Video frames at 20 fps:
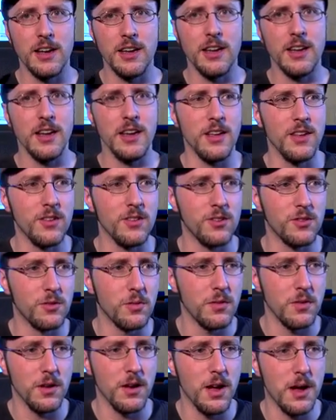is
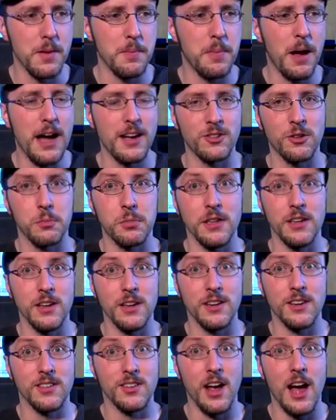possibly
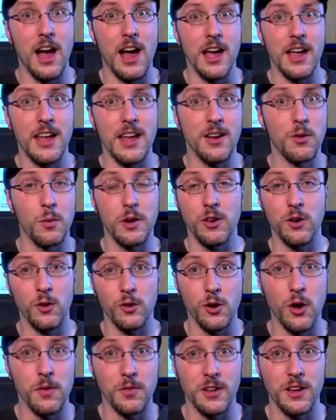going to die, and we
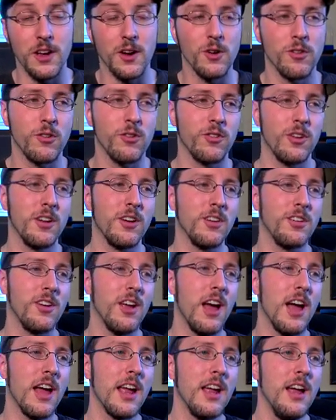don't know if the character is going to
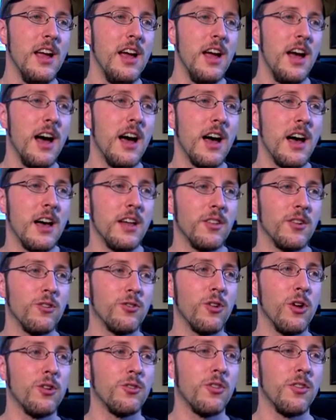die.
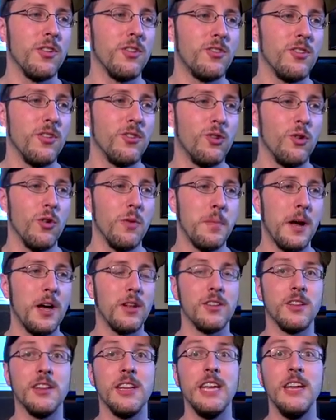There's also this issue
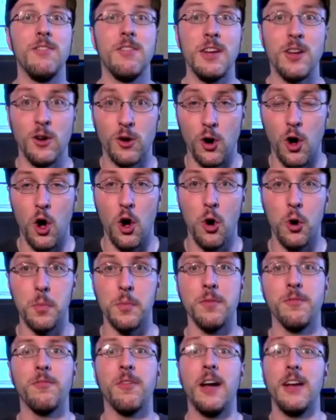about leaving your
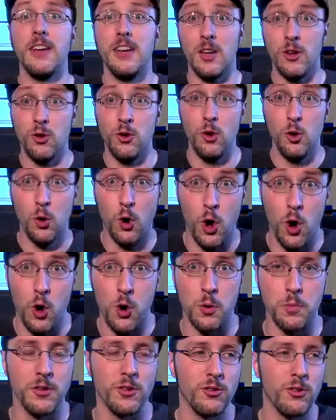home and finding a new
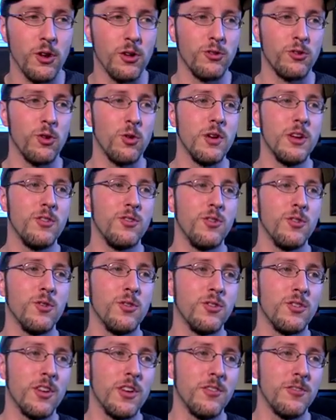home. There's also
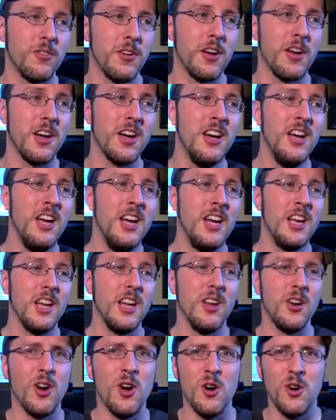issues of,
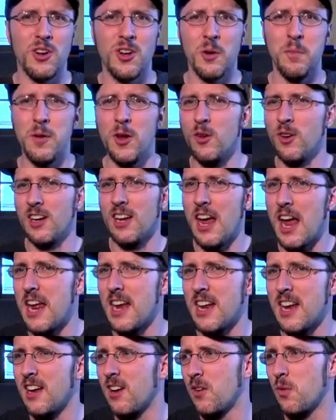you know,
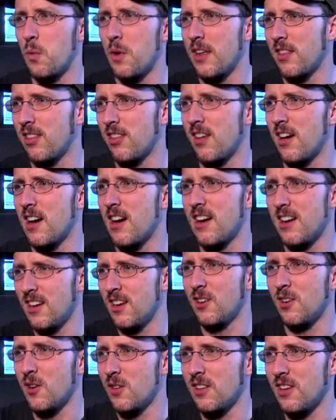communicating with,
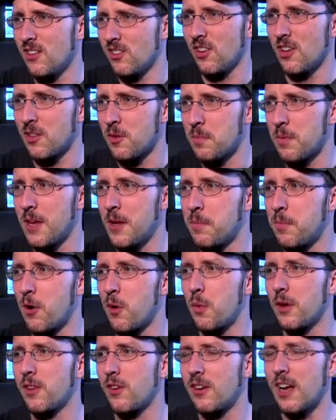you know, these other
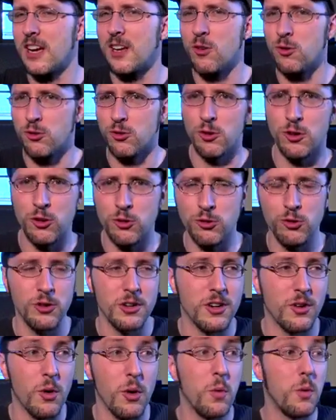people, whether or not you should or
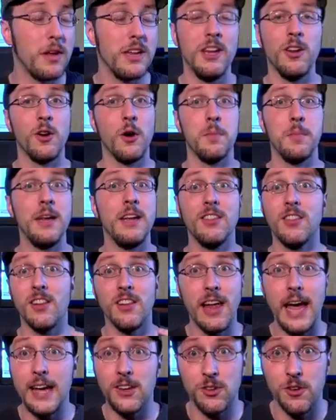shouldn't, you know, being the
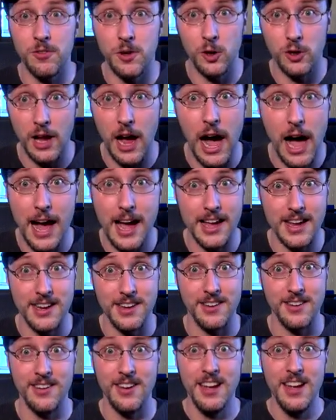last of your
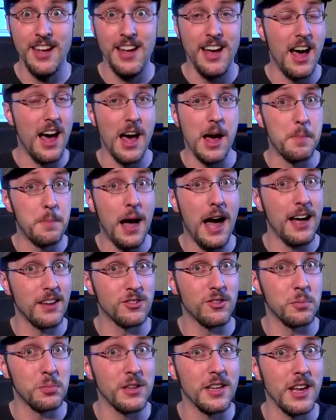kind,
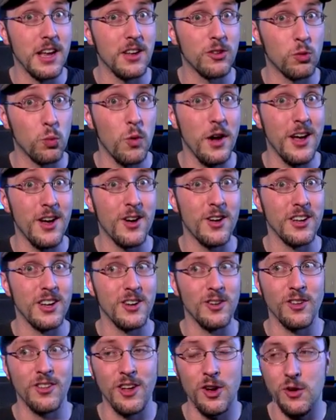possibly as well.
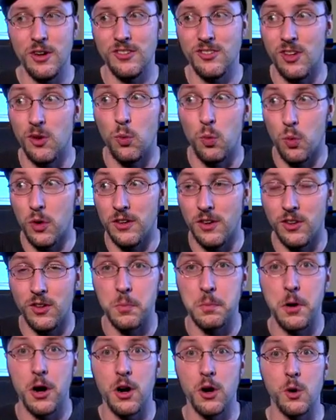You know, they only see one
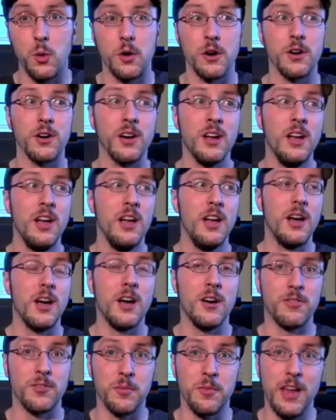other borrower
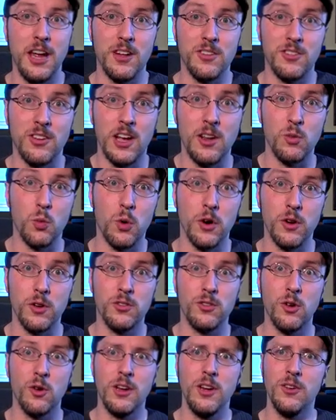from the outside
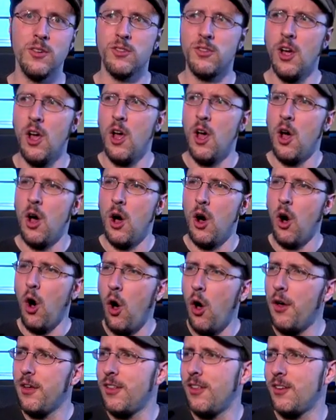world. So here's
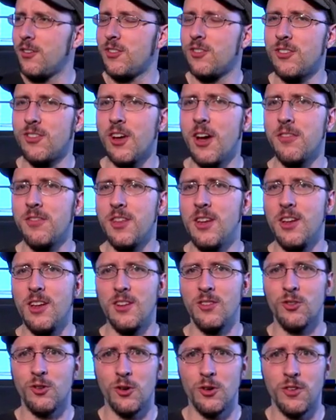all this stuff that you
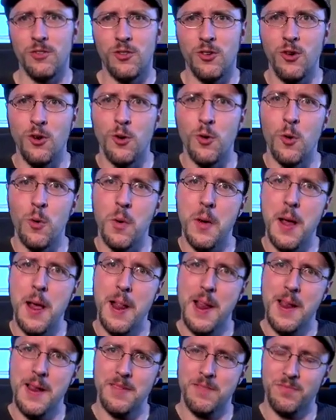can sort of do,
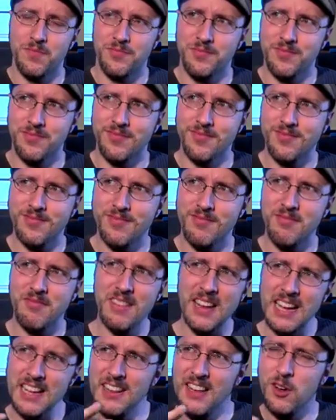
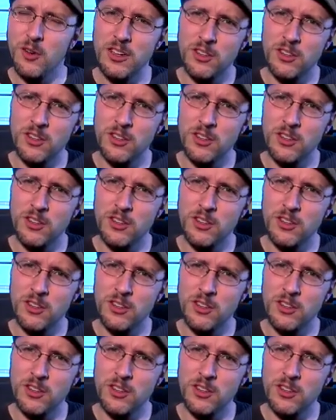and they